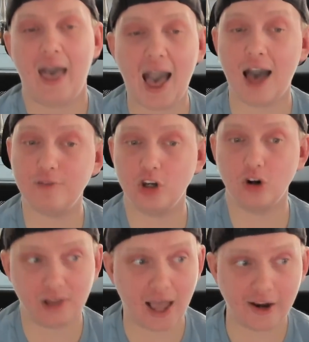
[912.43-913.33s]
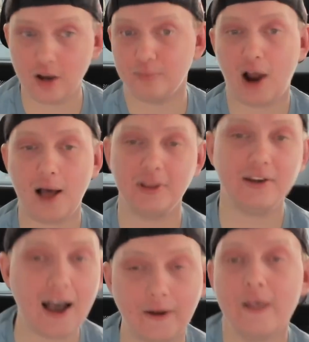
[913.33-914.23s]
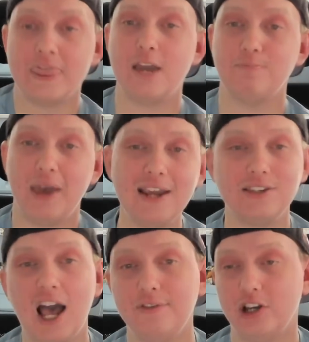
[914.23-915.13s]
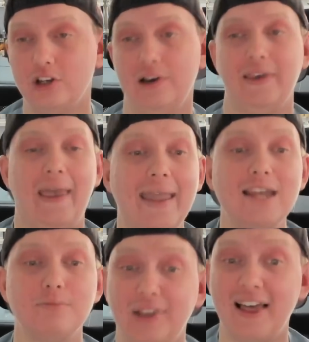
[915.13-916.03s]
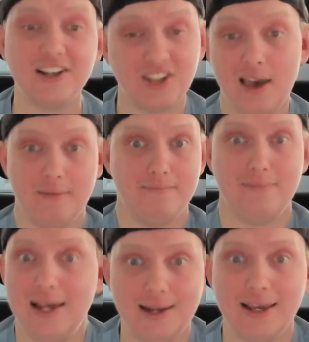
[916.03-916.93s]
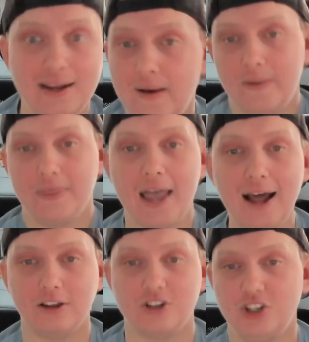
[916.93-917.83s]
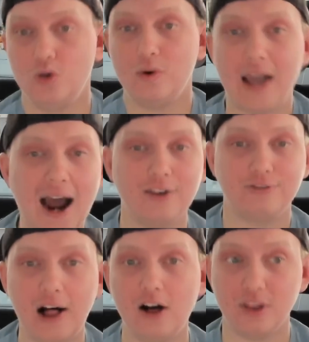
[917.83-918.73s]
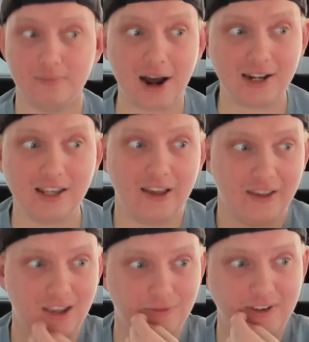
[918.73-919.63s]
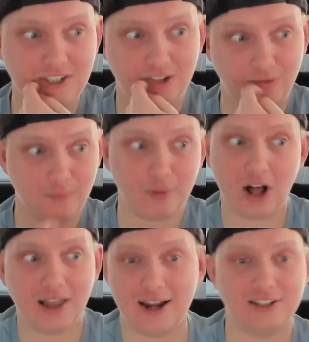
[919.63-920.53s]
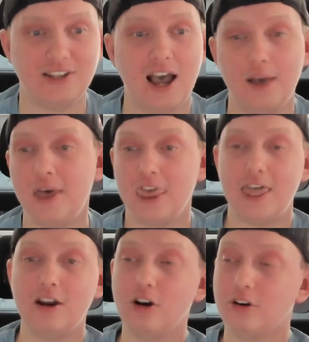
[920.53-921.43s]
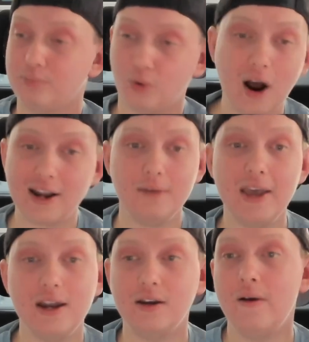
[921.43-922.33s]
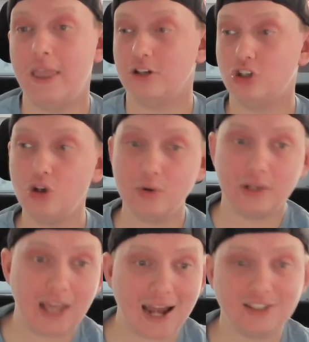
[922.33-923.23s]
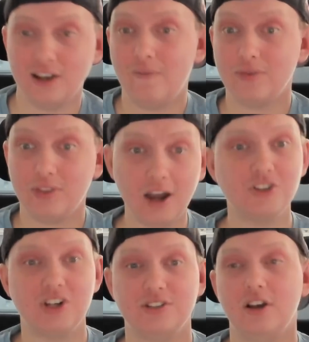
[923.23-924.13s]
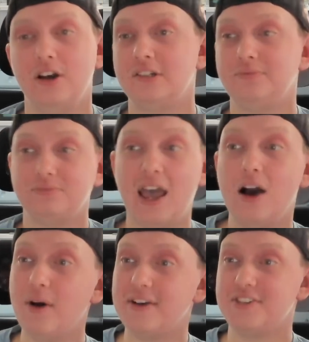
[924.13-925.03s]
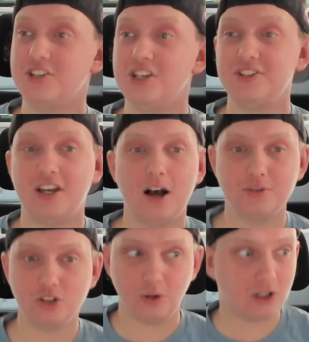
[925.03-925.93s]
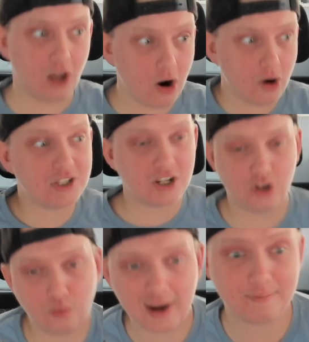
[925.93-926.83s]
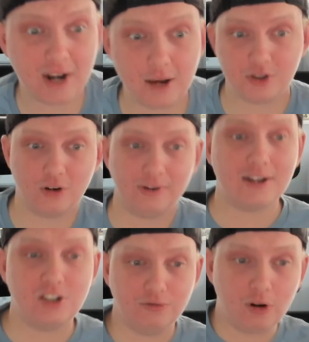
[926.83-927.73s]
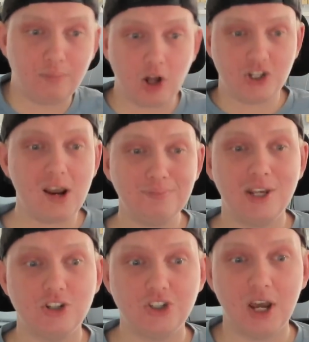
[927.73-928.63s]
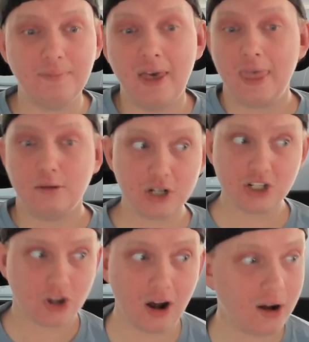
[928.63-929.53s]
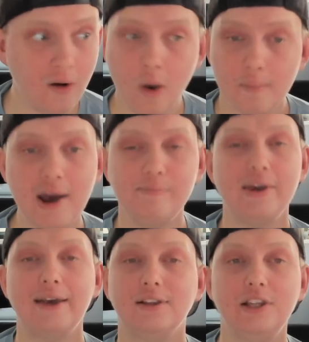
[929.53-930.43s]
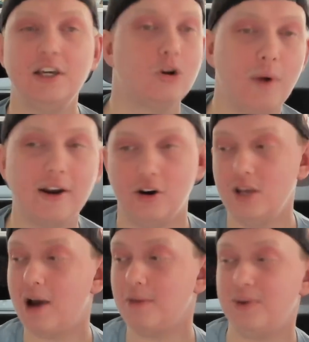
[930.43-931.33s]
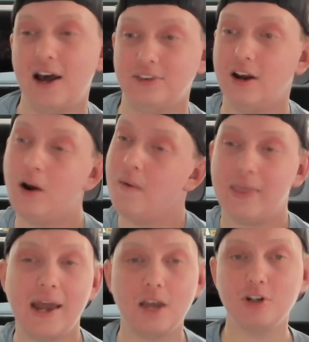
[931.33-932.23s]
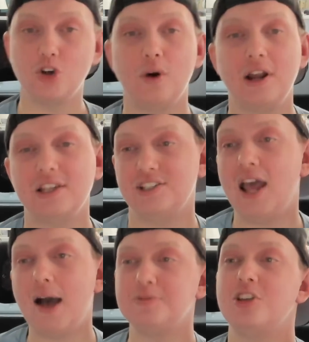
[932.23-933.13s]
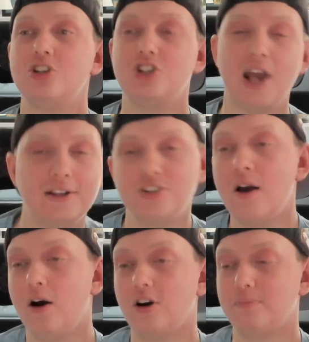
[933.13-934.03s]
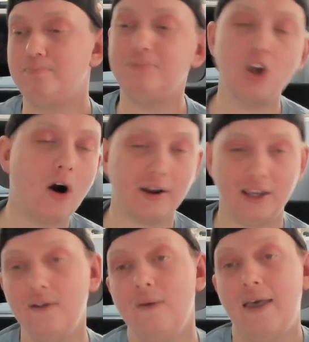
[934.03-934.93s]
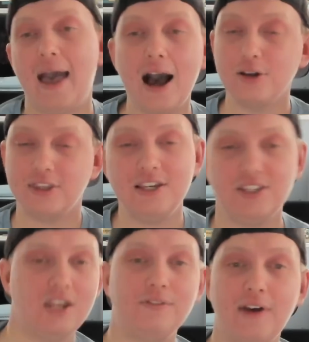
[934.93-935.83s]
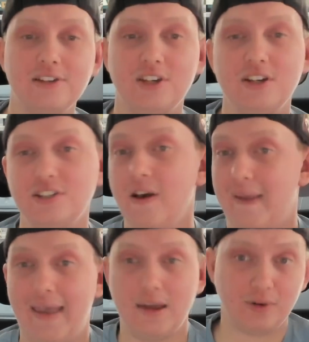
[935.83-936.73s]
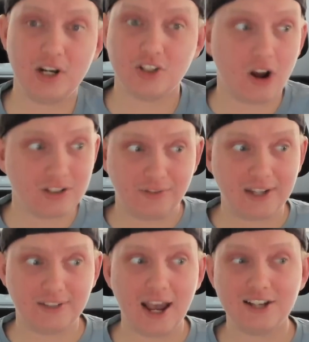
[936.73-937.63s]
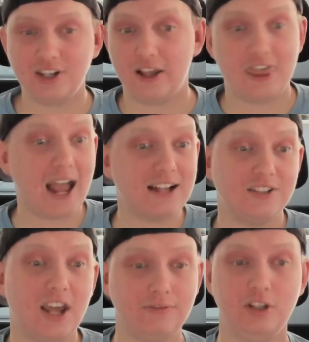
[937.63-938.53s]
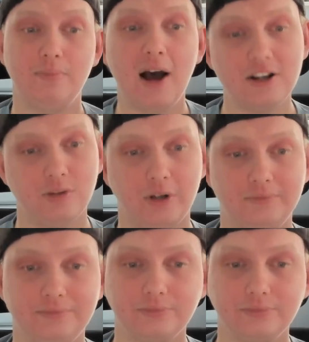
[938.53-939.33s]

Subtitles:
have in your lineup? Probably not. They paid Dalvin Cook $8-plus million. You got to follow the money in fantasy football a lot of the time. They brought him in to get touches. Now, as the season comes to a close, as you're ramping up to your fantasy football championship, Breece Hall might be a league winner. He might be out there getting a majority of the snaps. The Jets are dogging out these defenses, and Breece Hall's fantastic. That's definitely possible.